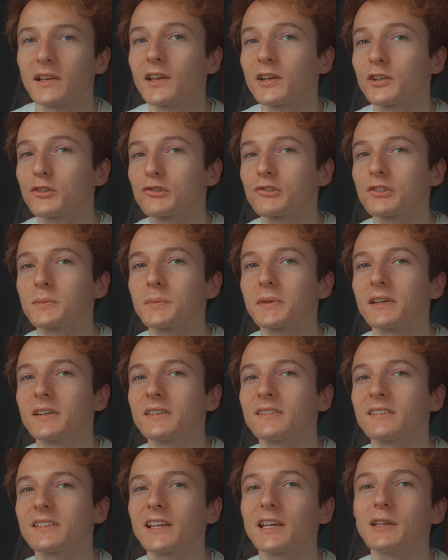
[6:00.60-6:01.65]
Like Drawing
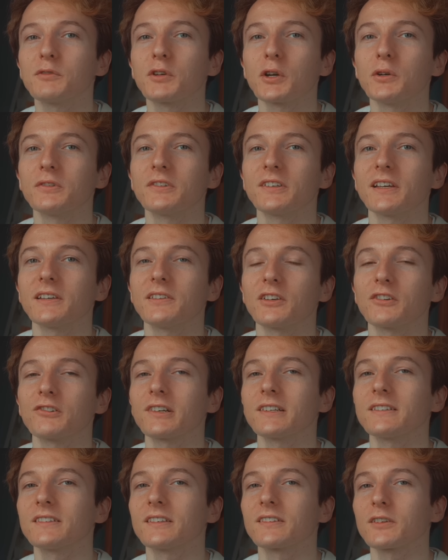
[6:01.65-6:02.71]
Blood gave Gotye the
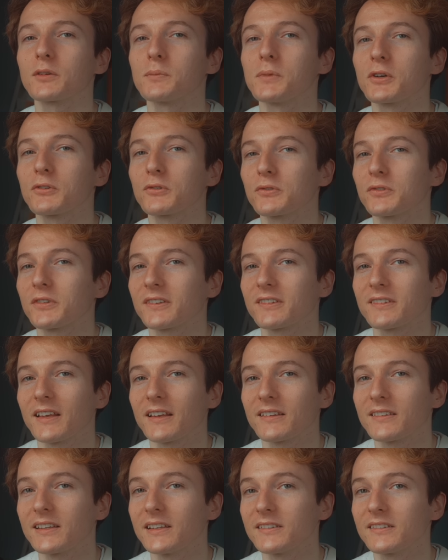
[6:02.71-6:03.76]
greatest commercial
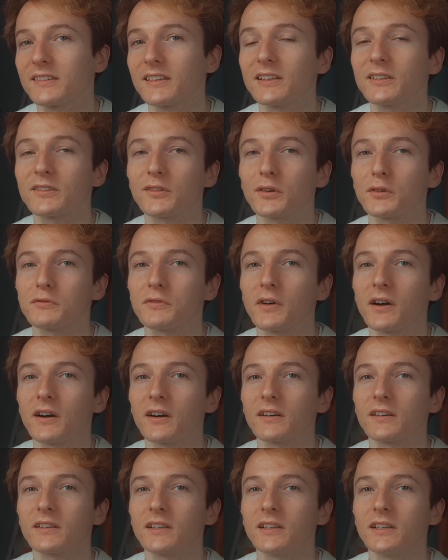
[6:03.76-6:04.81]
success he'd seen so
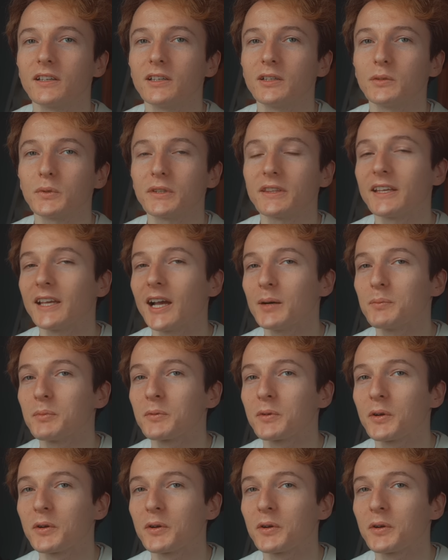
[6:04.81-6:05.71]
far, with the album